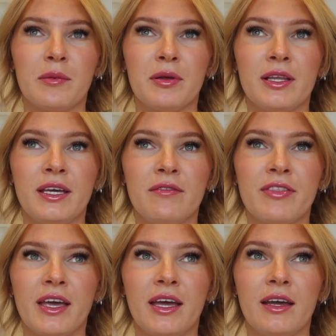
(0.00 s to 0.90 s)
I believe
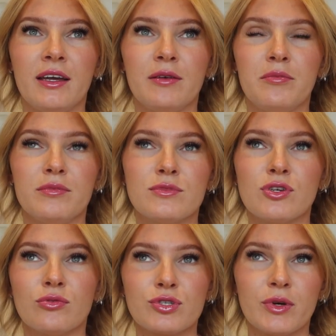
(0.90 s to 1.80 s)
they
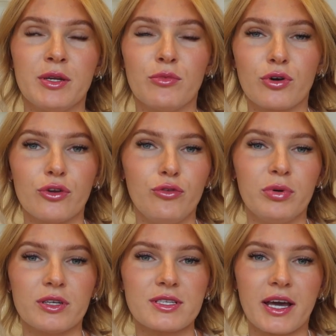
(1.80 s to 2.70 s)
don't do any more new
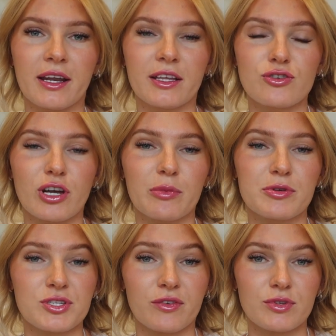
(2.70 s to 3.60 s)
builds. They kind of like try to
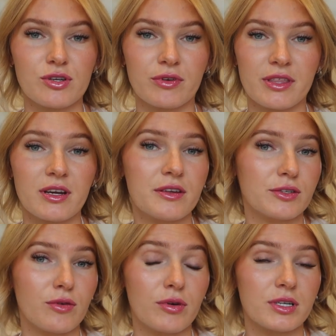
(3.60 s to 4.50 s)
preserve what's already there. They
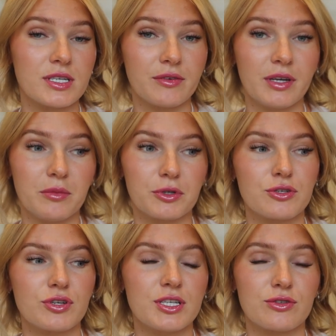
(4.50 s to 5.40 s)
don't cut down any more
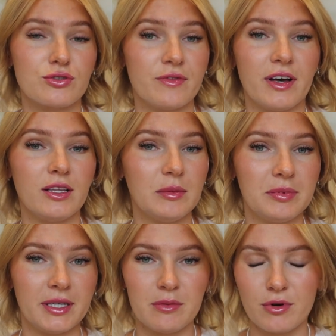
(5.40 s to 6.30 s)
trees or
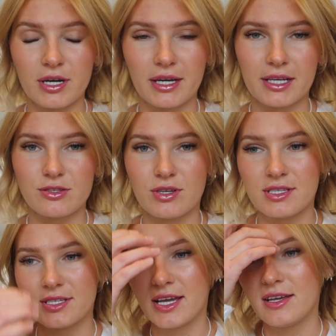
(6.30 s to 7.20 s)
develop anymore, I guess you
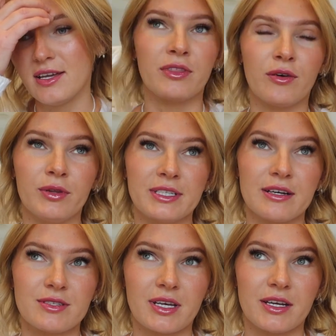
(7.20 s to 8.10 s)
can say. The only
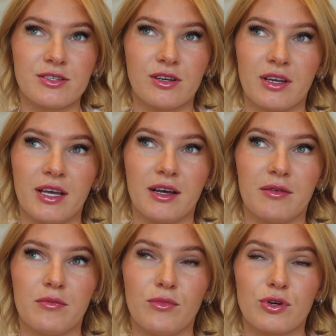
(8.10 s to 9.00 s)
downside is you're gonna get
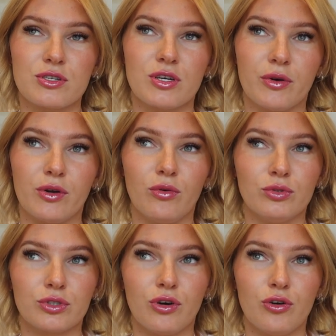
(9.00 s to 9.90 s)
more so an
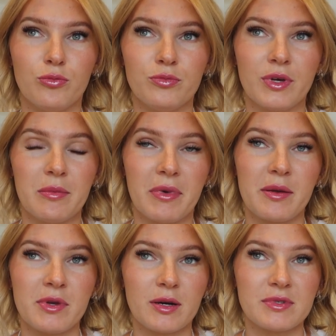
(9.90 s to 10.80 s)
older home. It
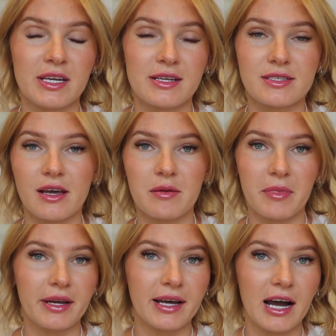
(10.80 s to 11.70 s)
might be updated inside, it
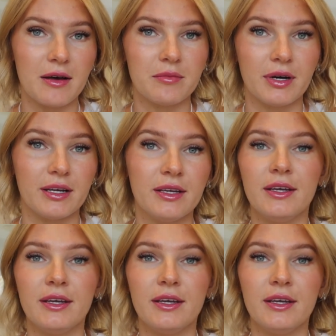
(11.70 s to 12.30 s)
might not. But